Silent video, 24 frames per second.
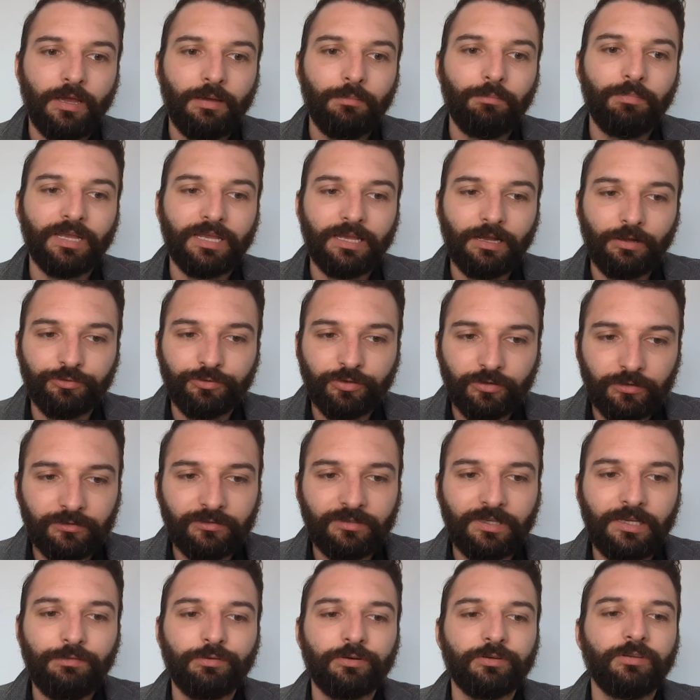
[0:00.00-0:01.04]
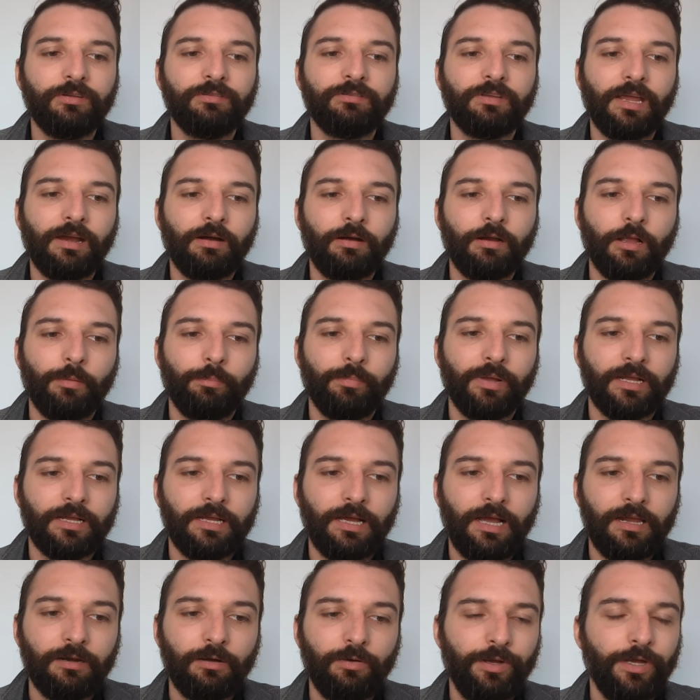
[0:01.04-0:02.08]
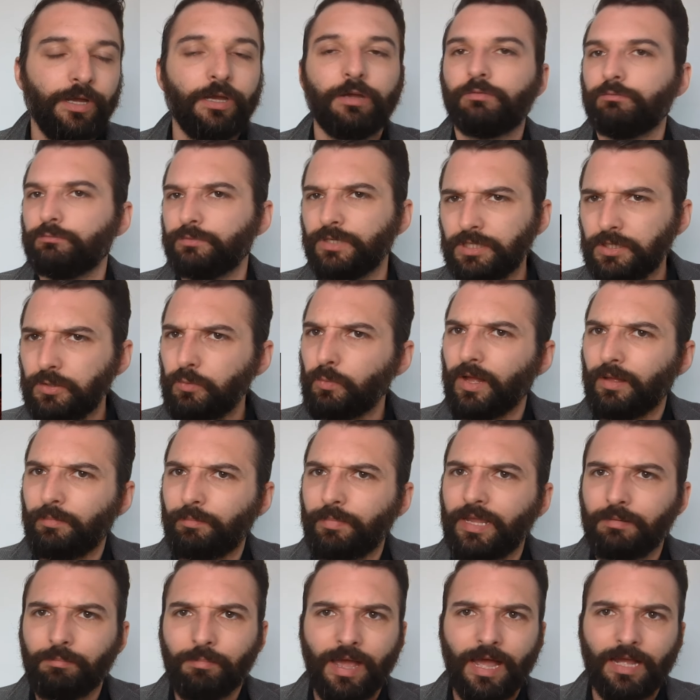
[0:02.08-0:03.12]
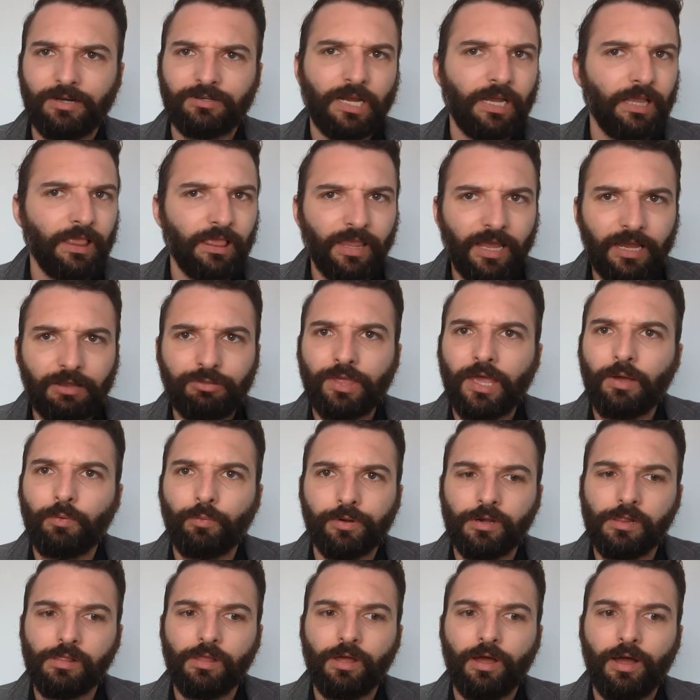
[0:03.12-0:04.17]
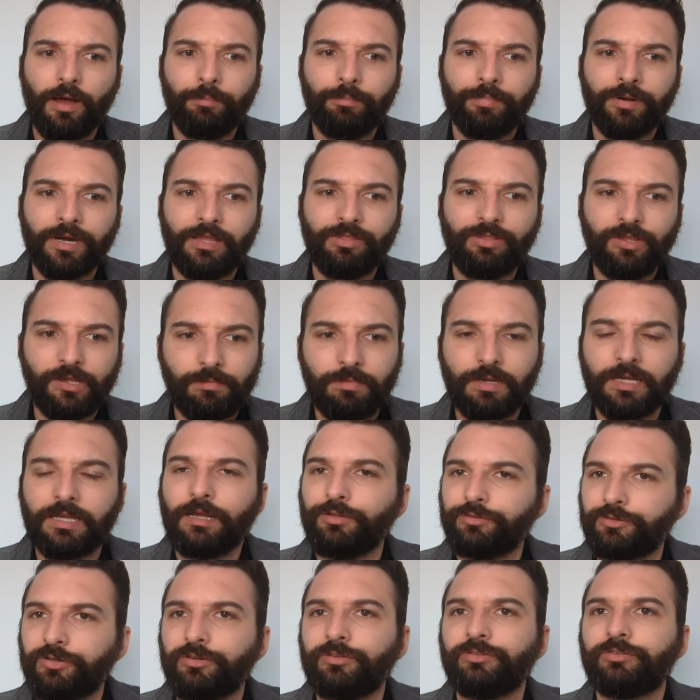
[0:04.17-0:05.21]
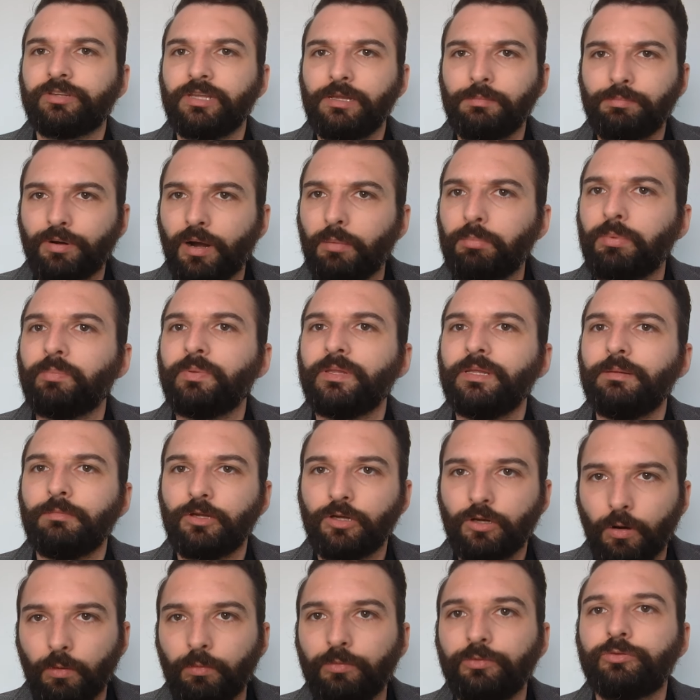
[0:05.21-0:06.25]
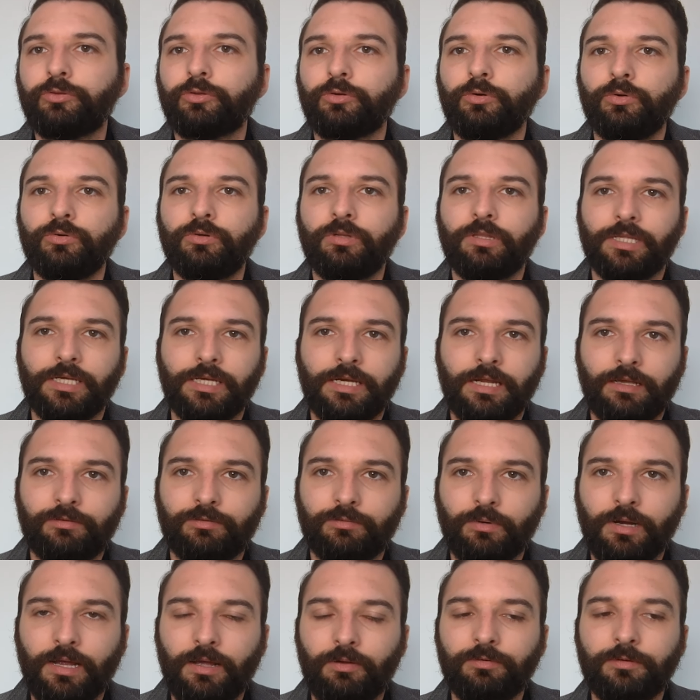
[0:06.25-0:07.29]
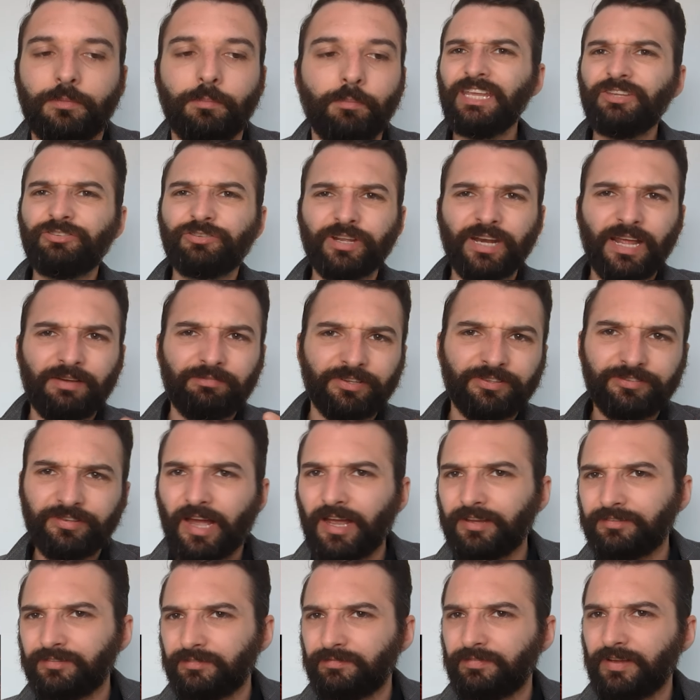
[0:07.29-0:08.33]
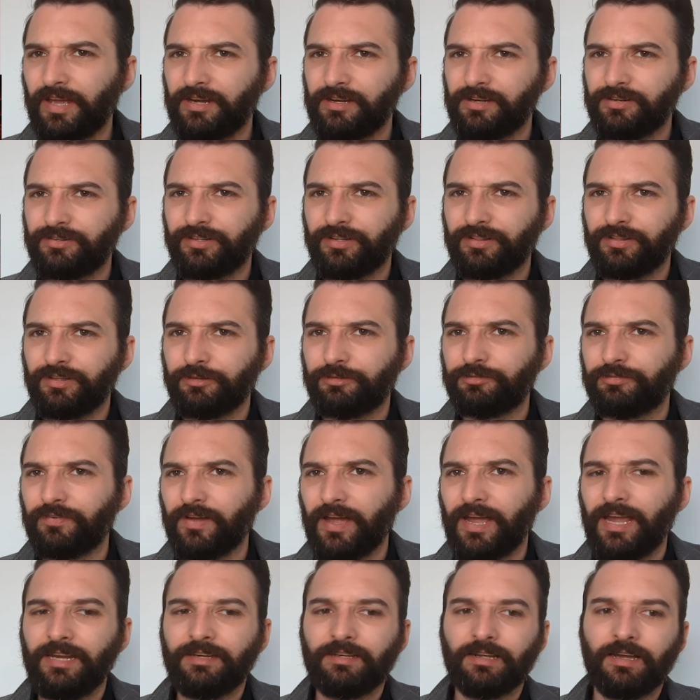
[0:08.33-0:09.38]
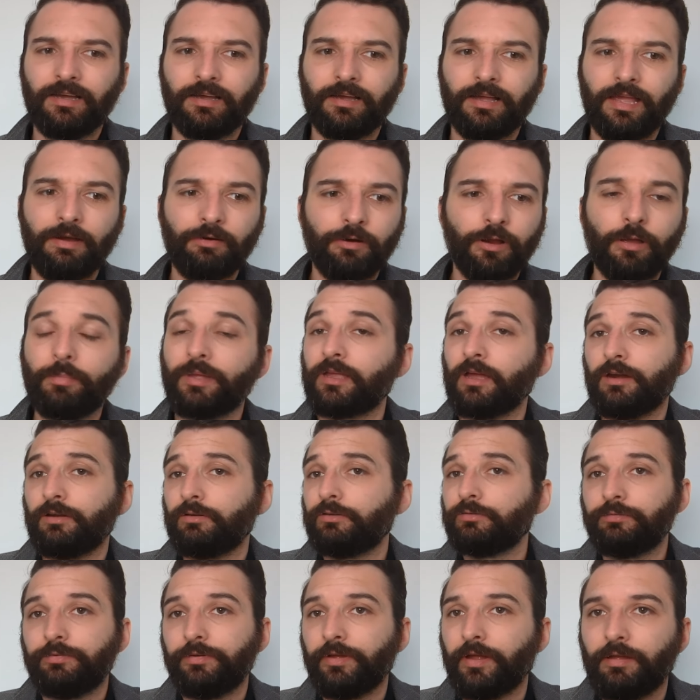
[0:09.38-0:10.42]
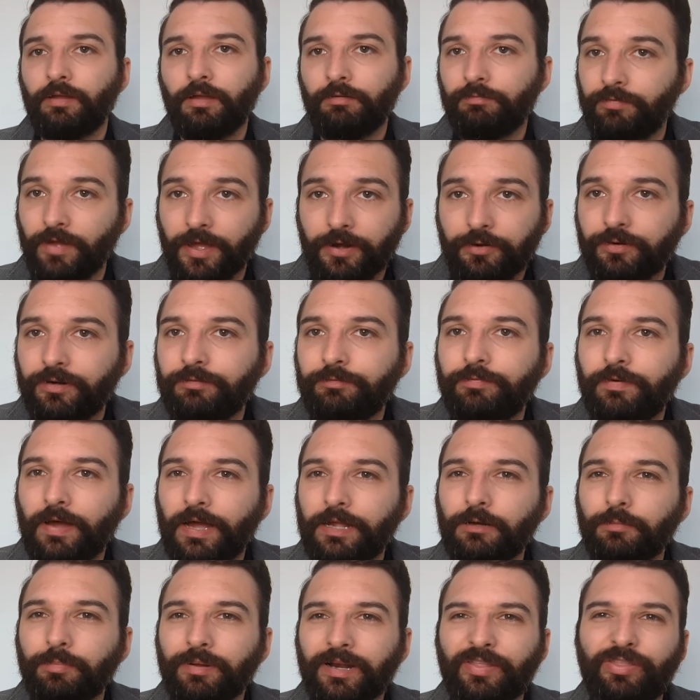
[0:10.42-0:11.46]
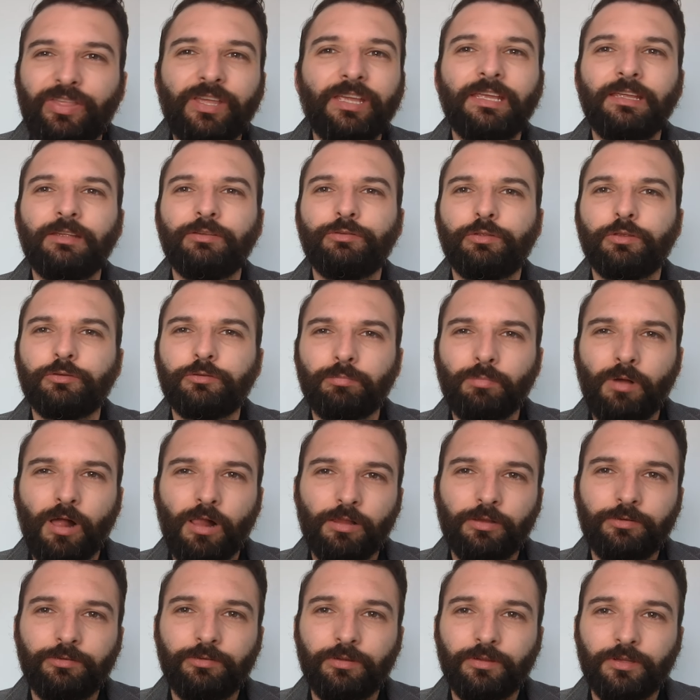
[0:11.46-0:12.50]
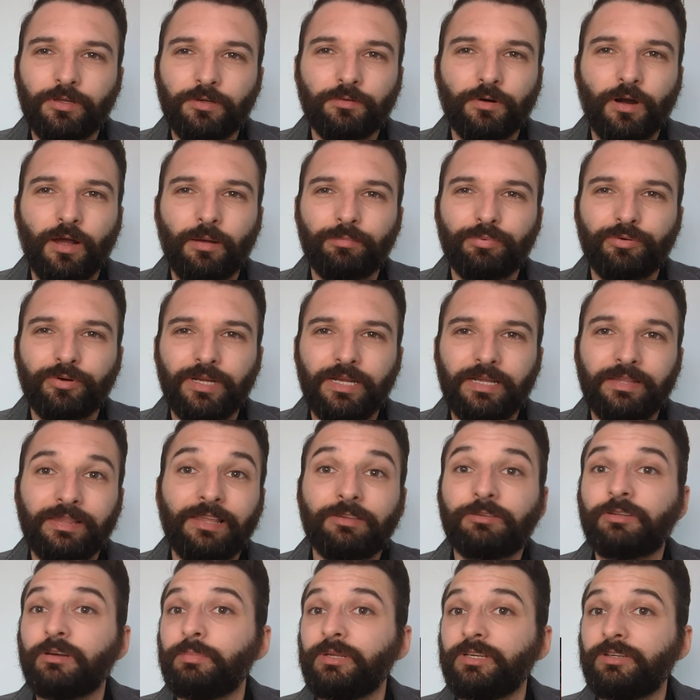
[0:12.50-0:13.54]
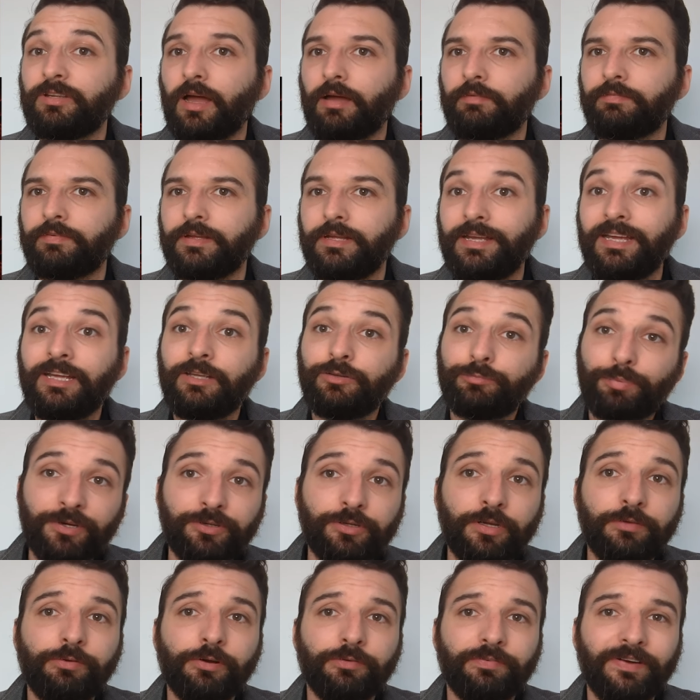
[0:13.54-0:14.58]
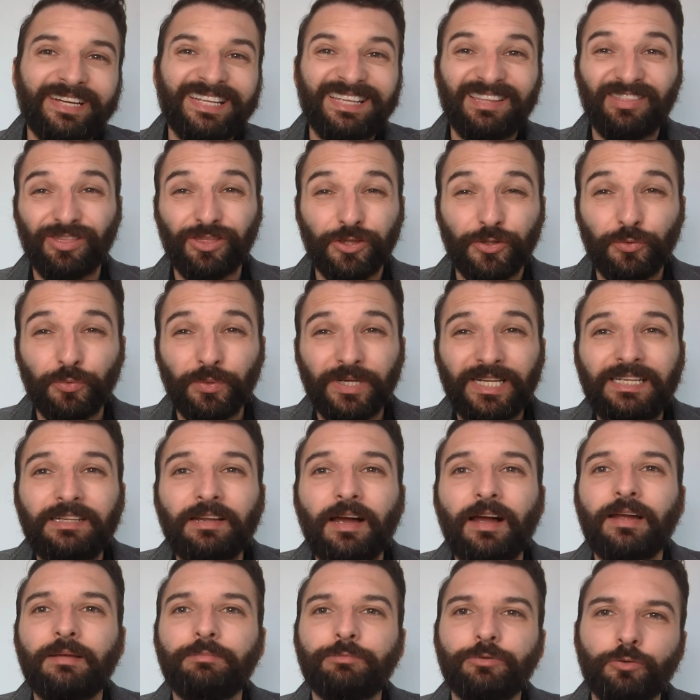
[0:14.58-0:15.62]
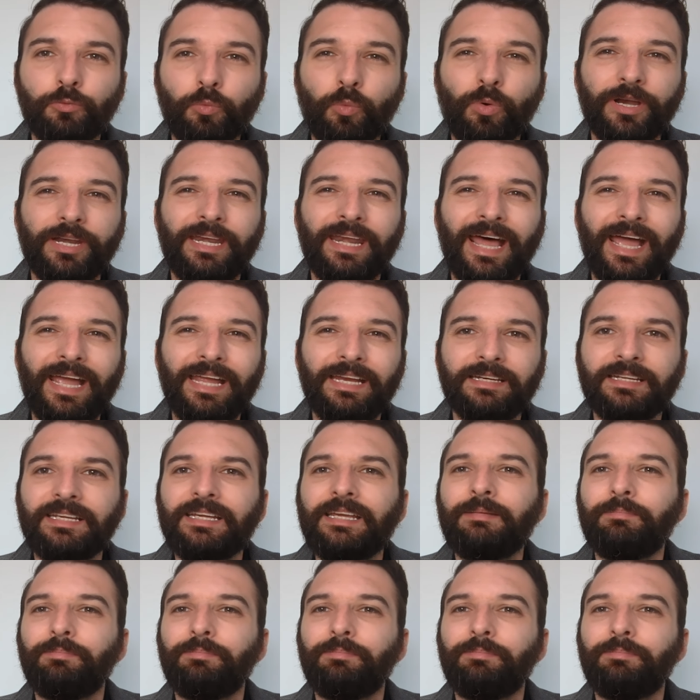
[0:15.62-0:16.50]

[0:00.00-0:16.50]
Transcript: Mikhail Turnsky versus Ariel Mikado. Really well-made match. I like that one a lot, but I think Mikhail Turnsky probably goes through to the next round. He's going to have a size advantage in this fight. Ariel Mikado, a veteran fighter, but I think he's the smallest in the Grand Prix, and that's going to be tough, especially if you're fighting 3 times in one night.